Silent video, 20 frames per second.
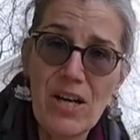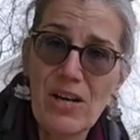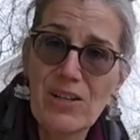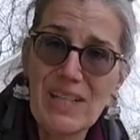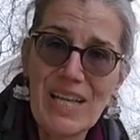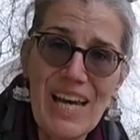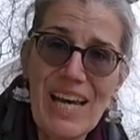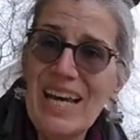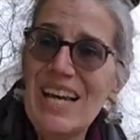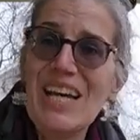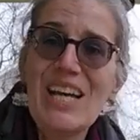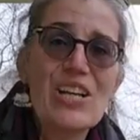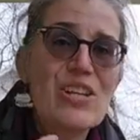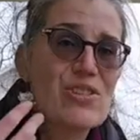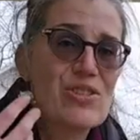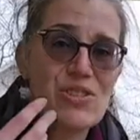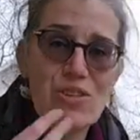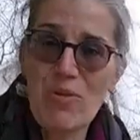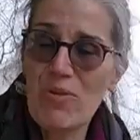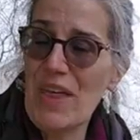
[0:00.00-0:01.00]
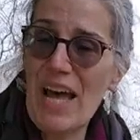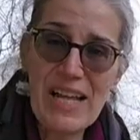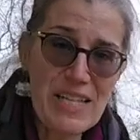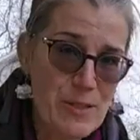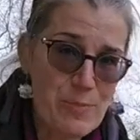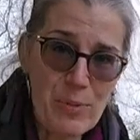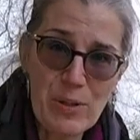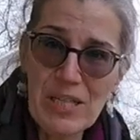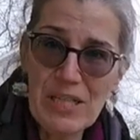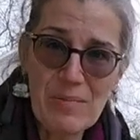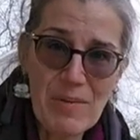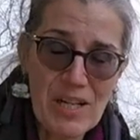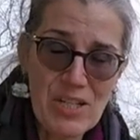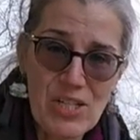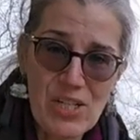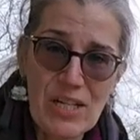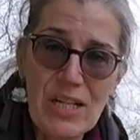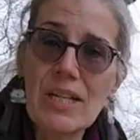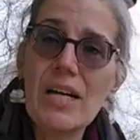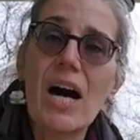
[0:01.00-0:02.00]
Okay, so that's pretty
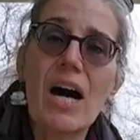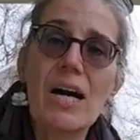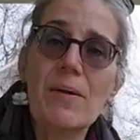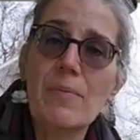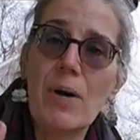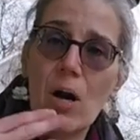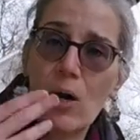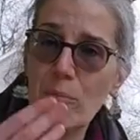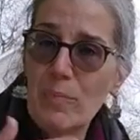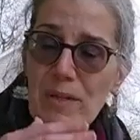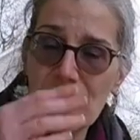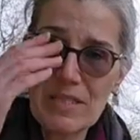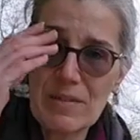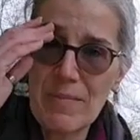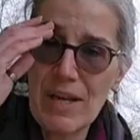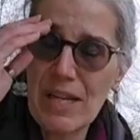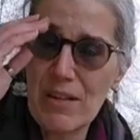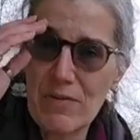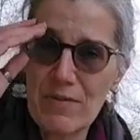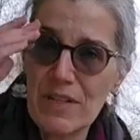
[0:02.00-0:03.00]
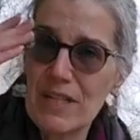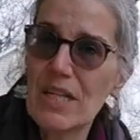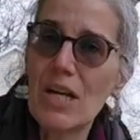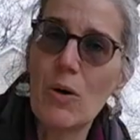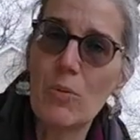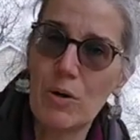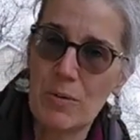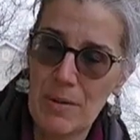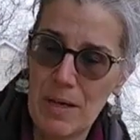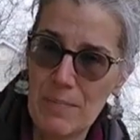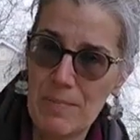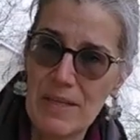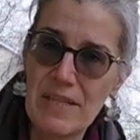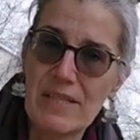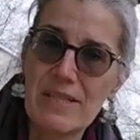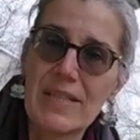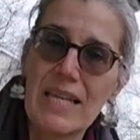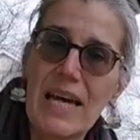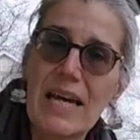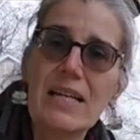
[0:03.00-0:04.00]
much it. I'm hoping to make a video when my
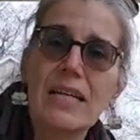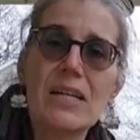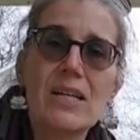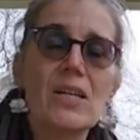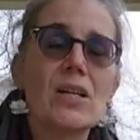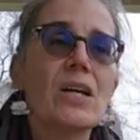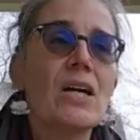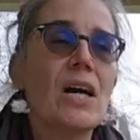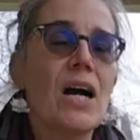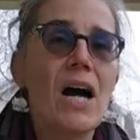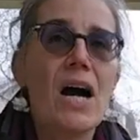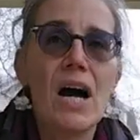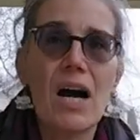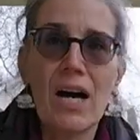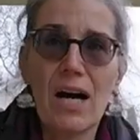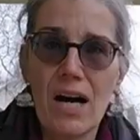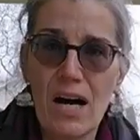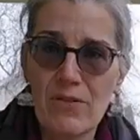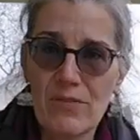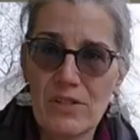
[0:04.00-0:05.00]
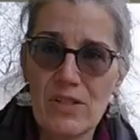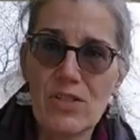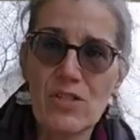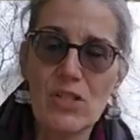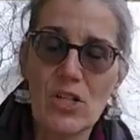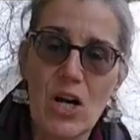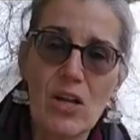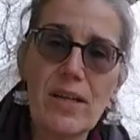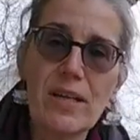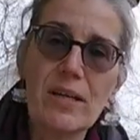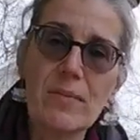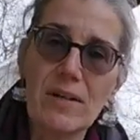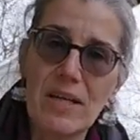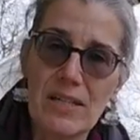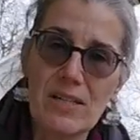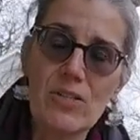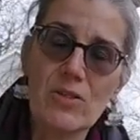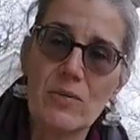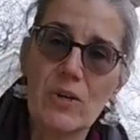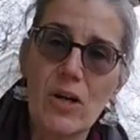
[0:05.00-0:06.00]
bees get here of installing. I'm
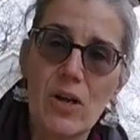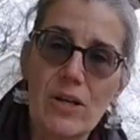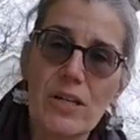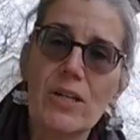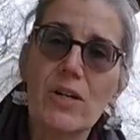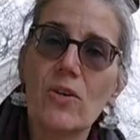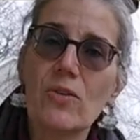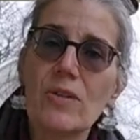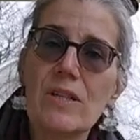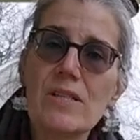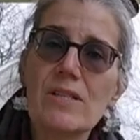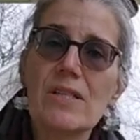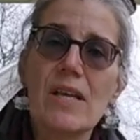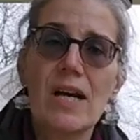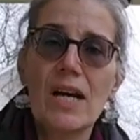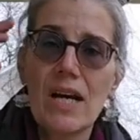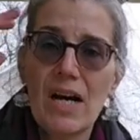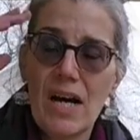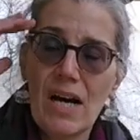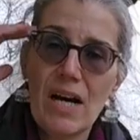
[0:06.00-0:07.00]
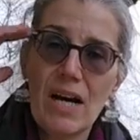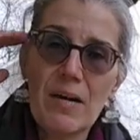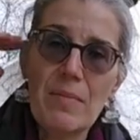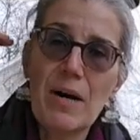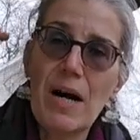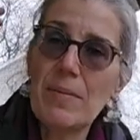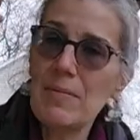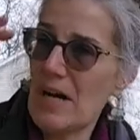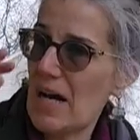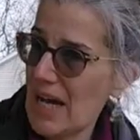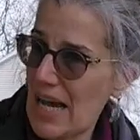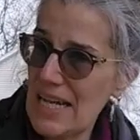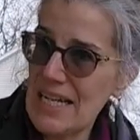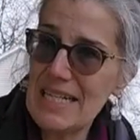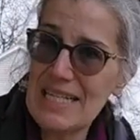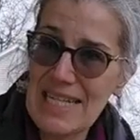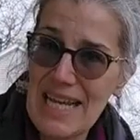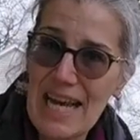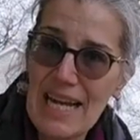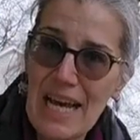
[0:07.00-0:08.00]
getting some carniolans. I had a
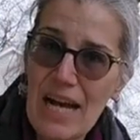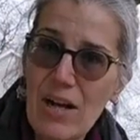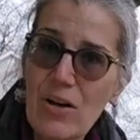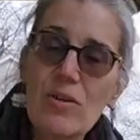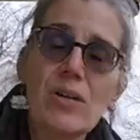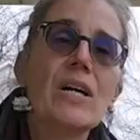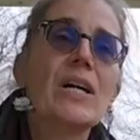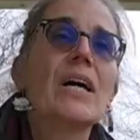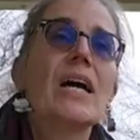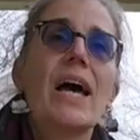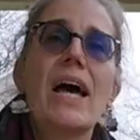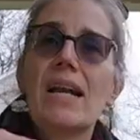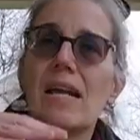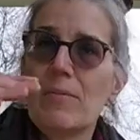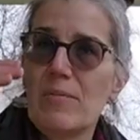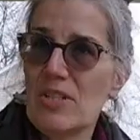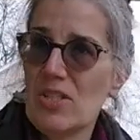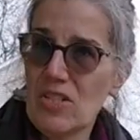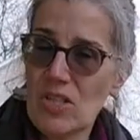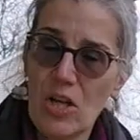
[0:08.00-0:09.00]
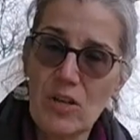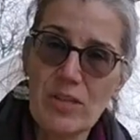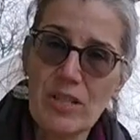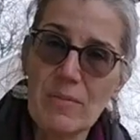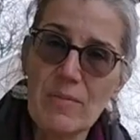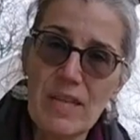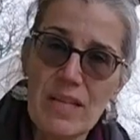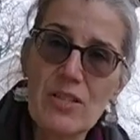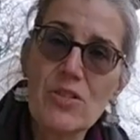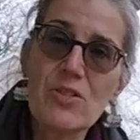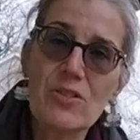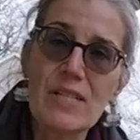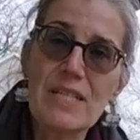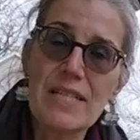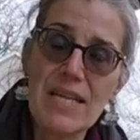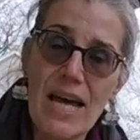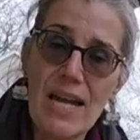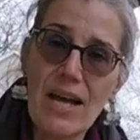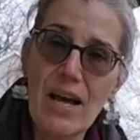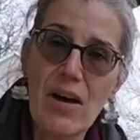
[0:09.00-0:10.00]
dead out and I'm installing them into the
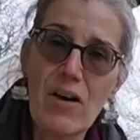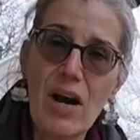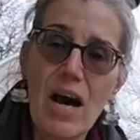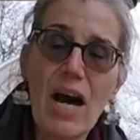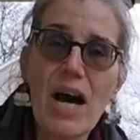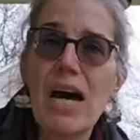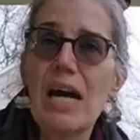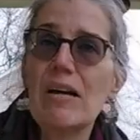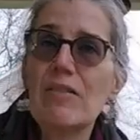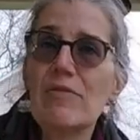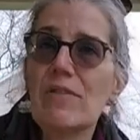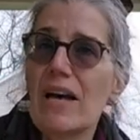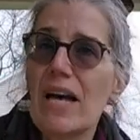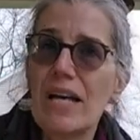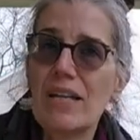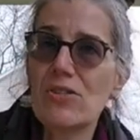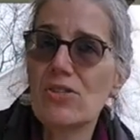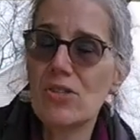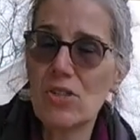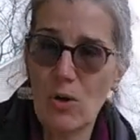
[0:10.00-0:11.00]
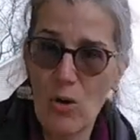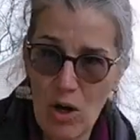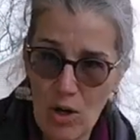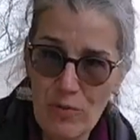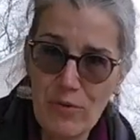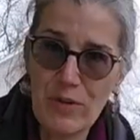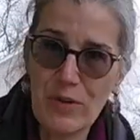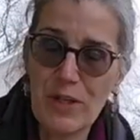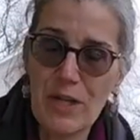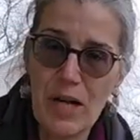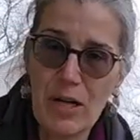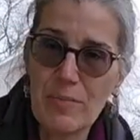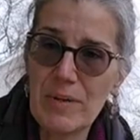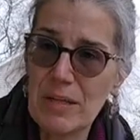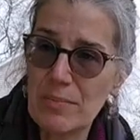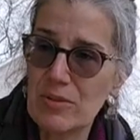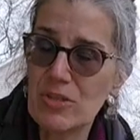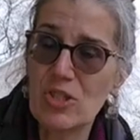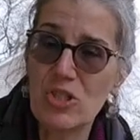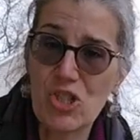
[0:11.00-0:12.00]
dead out hive, and so hopefully I'll be
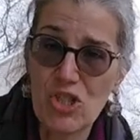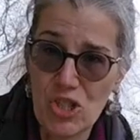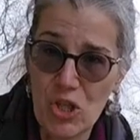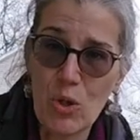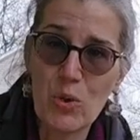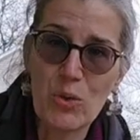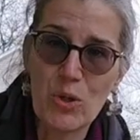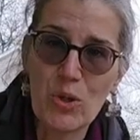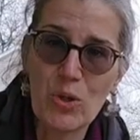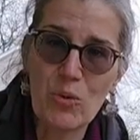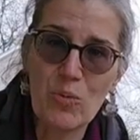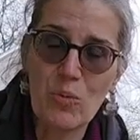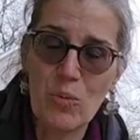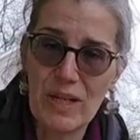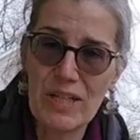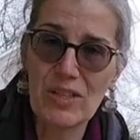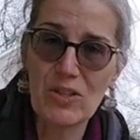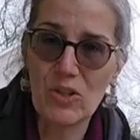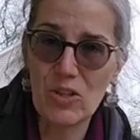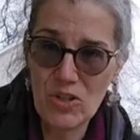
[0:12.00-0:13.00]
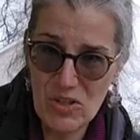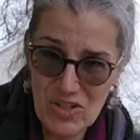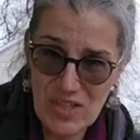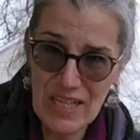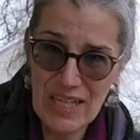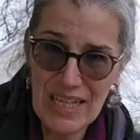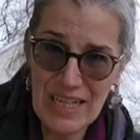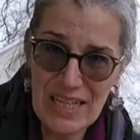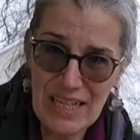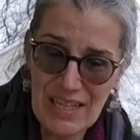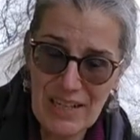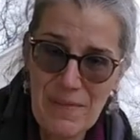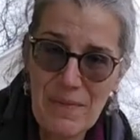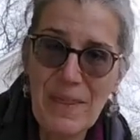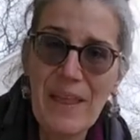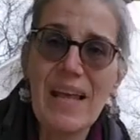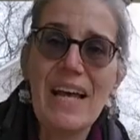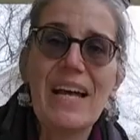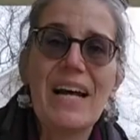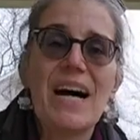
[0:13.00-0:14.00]
able to show you what it looks like
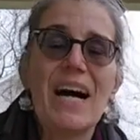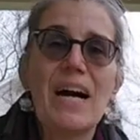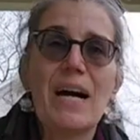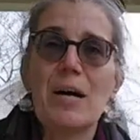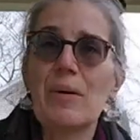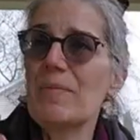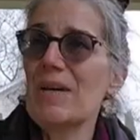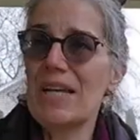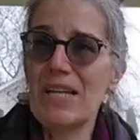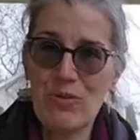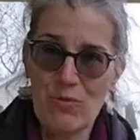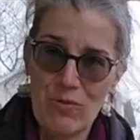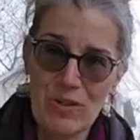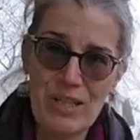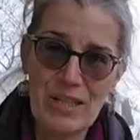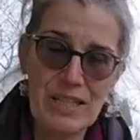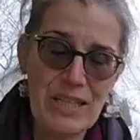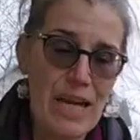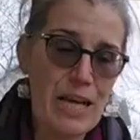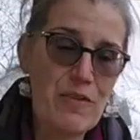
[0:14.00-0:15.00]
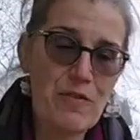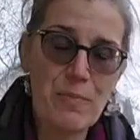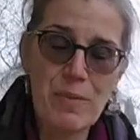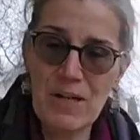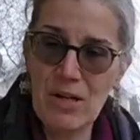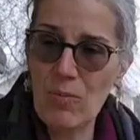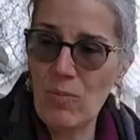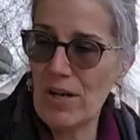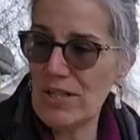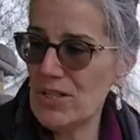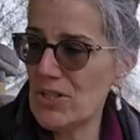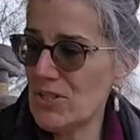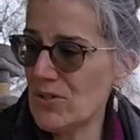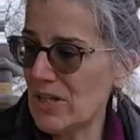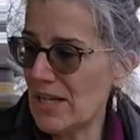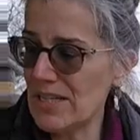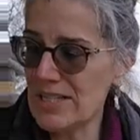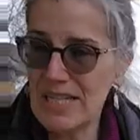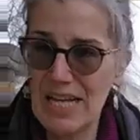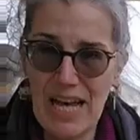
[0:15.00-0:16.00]
in real life. But I wanted you
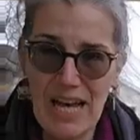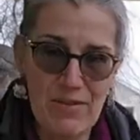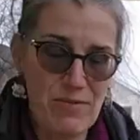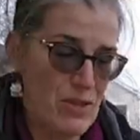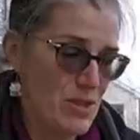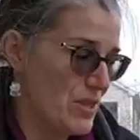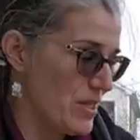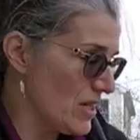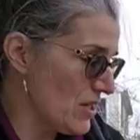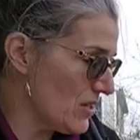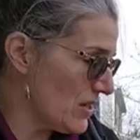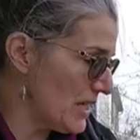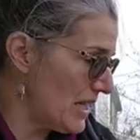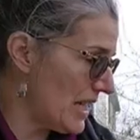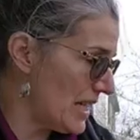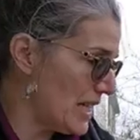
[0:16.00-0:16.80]
guys to have the theory.